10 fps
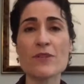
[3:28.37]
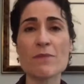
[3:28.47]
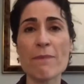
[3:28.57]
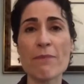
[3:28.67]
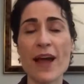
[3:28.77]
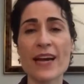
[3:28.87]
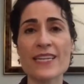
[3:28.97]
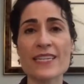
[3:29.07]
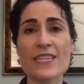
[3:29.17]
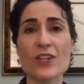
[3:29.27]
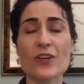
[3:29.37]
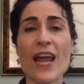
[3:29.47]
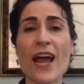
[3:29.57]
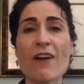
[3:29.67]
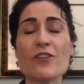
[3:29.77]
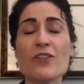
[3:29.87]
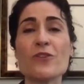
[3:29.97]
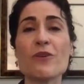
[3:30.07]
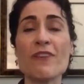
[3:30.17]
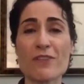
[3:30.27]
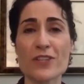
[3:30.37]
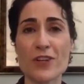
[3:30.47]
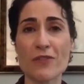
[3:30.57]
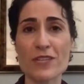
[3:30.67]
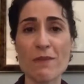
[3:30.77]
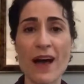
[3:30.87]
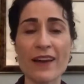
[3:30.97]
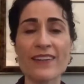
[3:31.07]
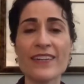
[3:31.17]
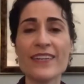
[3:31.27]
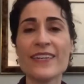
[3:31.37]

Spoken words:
to my practice to learn how to do a fee-for-service model